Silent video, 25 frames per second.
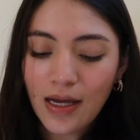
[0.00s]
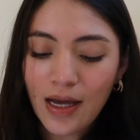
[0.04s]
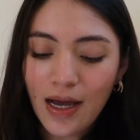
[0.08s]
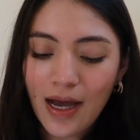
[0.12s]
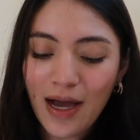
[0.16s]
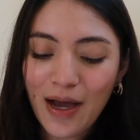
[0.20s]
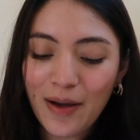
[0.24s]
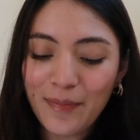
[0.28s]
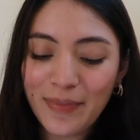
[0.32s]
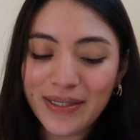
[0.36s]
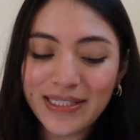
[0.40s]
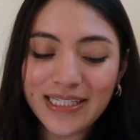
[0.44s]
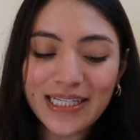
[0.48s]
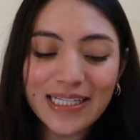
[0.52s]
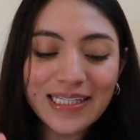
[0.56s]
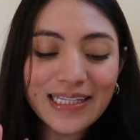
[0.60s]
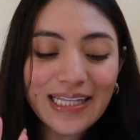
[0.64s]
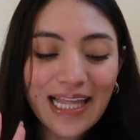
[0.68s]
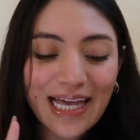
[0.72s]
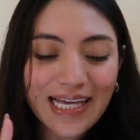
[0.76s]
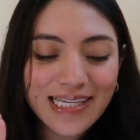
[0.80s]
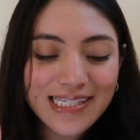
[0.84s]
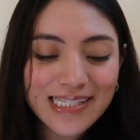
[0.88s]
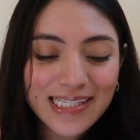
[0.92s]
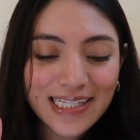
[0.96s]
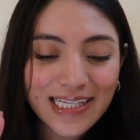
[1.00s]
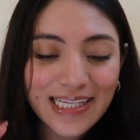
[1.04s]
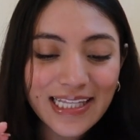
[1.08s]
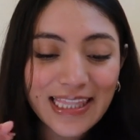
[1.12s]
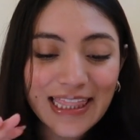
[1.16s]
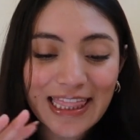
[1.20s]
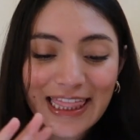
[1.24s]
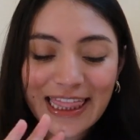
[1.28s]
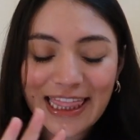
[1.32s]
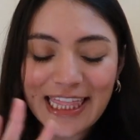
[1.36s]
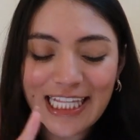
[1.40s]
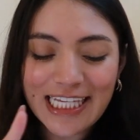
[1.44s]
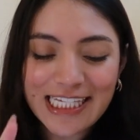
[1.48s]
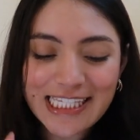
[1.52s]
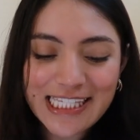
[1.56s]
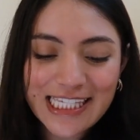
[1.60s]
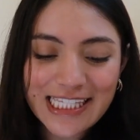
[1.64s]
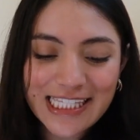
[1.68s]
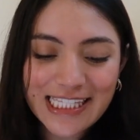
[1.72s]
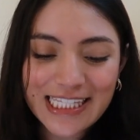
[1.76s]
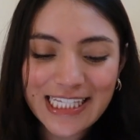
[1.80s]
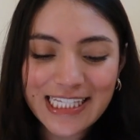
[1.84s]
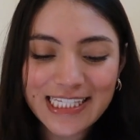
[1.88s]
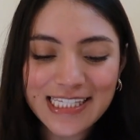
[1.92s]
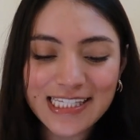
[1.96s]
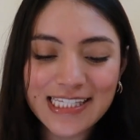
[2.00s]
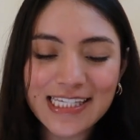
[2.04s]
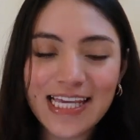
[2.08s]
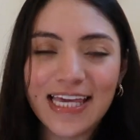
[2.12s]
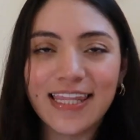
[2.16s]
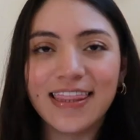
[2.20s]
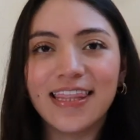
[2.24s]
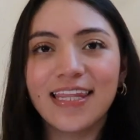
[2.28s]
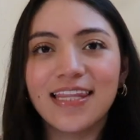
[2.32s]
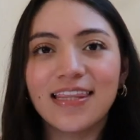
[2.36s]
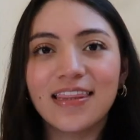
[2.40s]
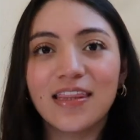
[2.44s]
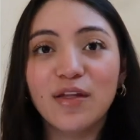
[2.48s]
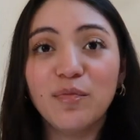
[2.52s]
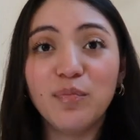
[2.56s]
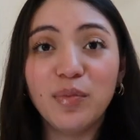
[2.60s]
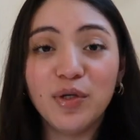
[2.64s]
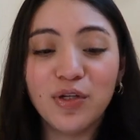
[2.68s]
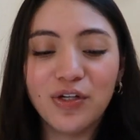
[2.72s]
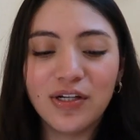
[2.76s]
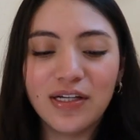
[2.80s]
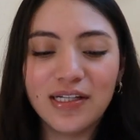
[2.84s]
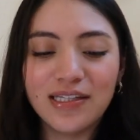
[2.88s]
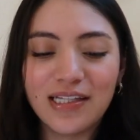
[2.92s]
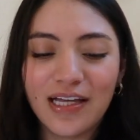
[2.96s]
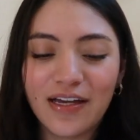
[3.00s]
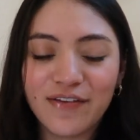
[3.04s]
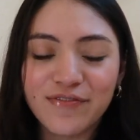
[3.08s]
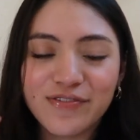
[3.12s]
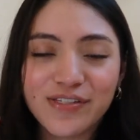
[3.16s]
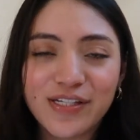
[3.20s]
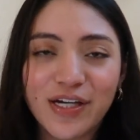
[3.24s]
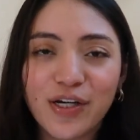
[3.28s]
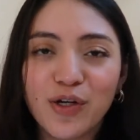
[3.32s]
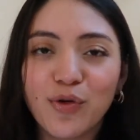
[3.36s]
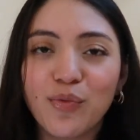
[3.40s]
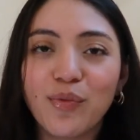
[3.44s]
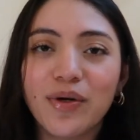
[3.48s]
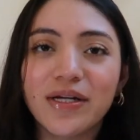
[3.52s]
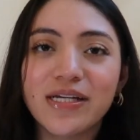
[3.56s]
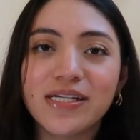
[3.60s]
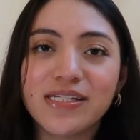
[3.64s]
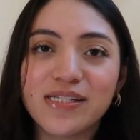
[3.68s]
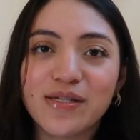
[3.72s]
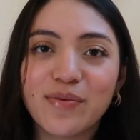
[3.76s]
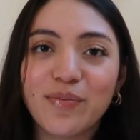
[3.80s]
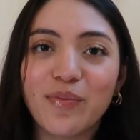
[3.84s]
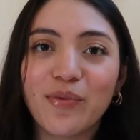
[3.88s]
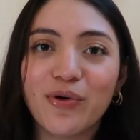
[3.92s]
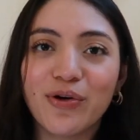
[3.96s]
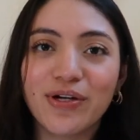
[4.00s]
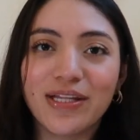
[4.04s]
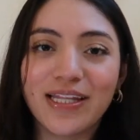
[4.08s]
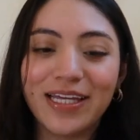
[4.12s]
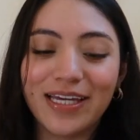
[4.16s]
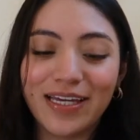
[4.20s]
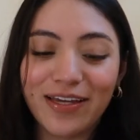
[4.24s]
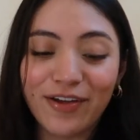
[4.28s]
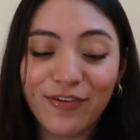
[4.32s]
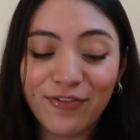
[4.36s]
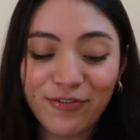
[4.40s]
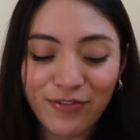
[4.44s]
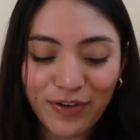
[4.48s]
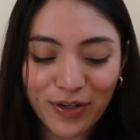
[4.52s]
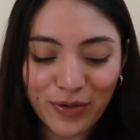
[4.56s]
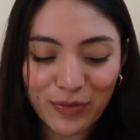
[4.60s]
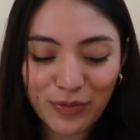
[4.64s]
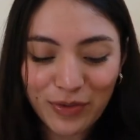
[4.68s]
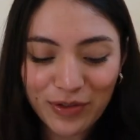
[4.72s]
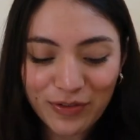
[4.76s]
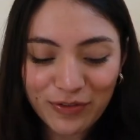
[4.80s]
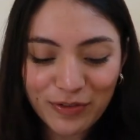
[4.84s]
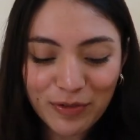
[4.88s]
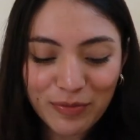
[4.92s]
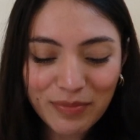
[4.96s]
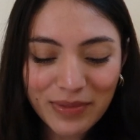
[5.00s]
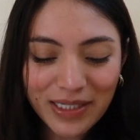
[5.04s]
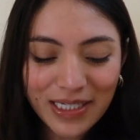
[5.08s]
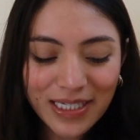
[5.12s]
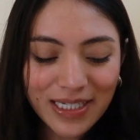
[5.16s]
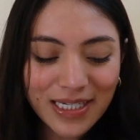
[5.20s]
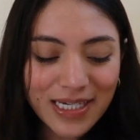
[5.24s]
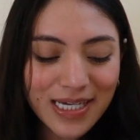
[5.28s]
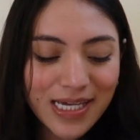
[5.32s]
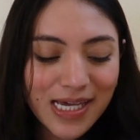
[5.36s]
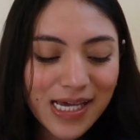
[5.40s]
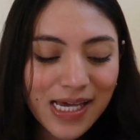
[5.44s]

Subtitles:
And then lastly, this is, I think, the beauty and lifestyle one is the more like fun one for me.